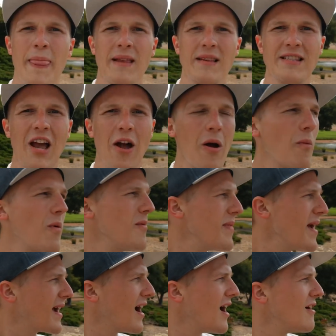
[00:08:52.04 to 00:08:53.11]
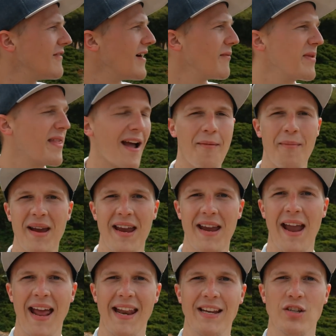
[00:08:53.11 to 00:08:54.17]
So it wouldn't be a car event without
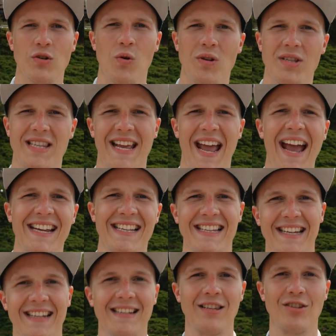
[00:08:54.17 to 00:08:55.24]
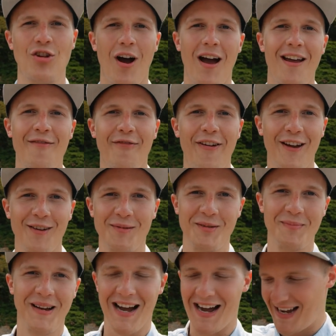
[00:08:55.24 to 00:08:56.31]
me heading towards the exit to try and film
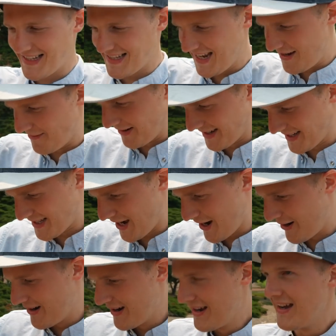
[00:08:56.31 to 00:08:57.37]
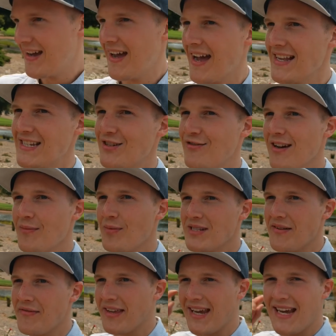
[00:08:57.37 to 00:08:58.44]
some cars leaving. So as incredible as
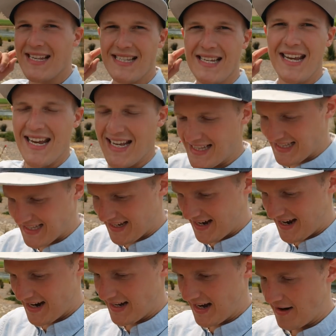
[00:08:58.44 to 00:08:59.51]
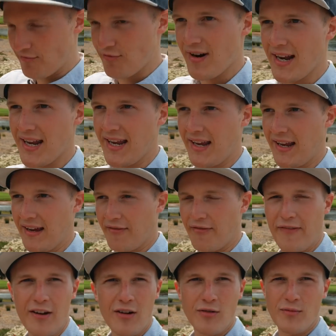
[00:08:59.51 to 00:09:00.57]
everything is inside, I've really
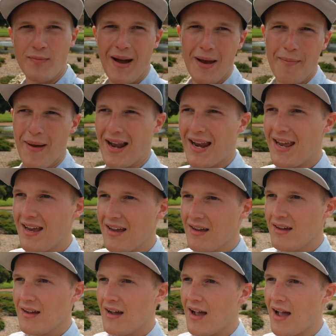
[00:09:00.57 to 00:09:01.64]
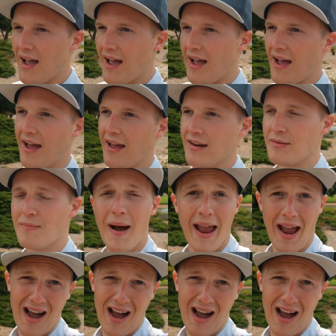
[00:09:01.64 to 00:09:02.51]
filled my belly and my